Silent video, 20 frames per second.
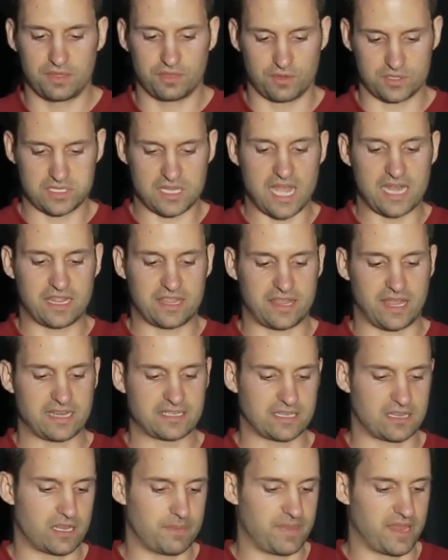there's a lot of
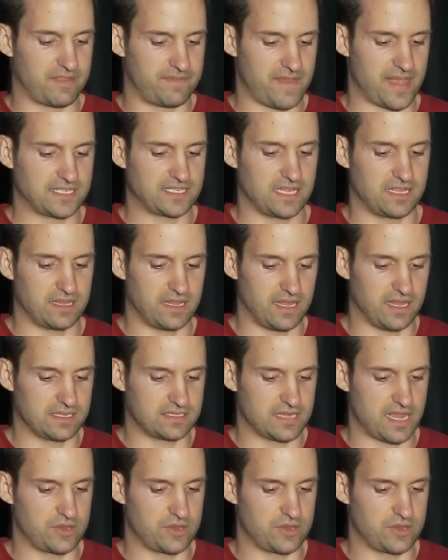things that could be affecting these,